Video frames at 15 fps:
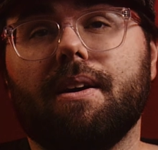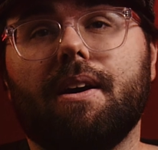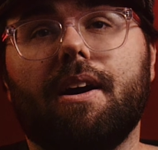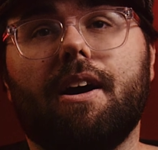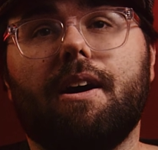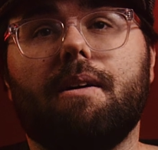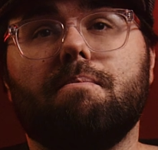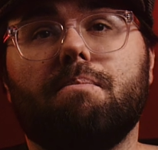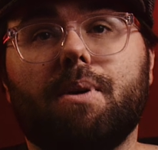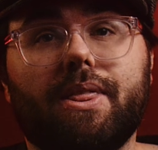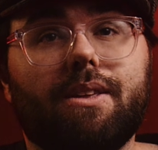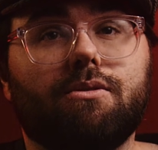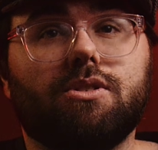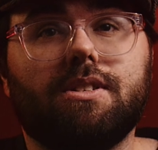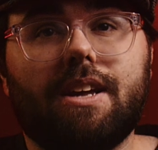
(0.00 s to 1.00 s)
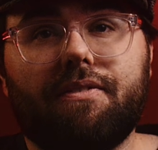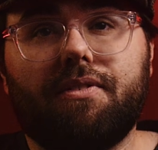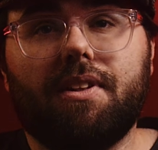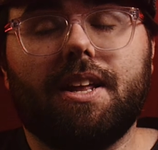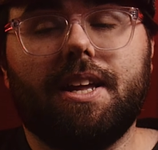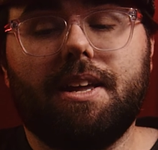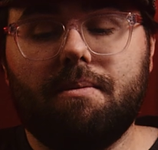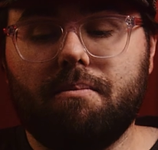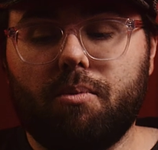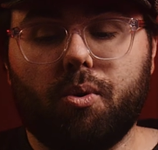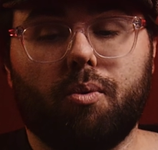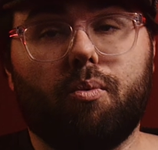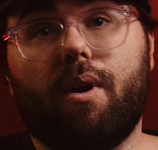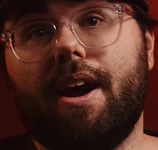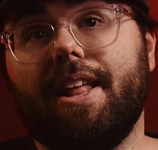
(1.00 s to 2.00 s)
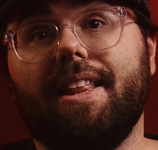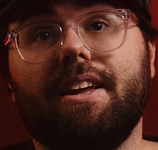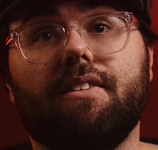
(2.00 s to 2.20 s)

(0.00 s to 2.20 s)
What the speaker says: But there's definitely more widely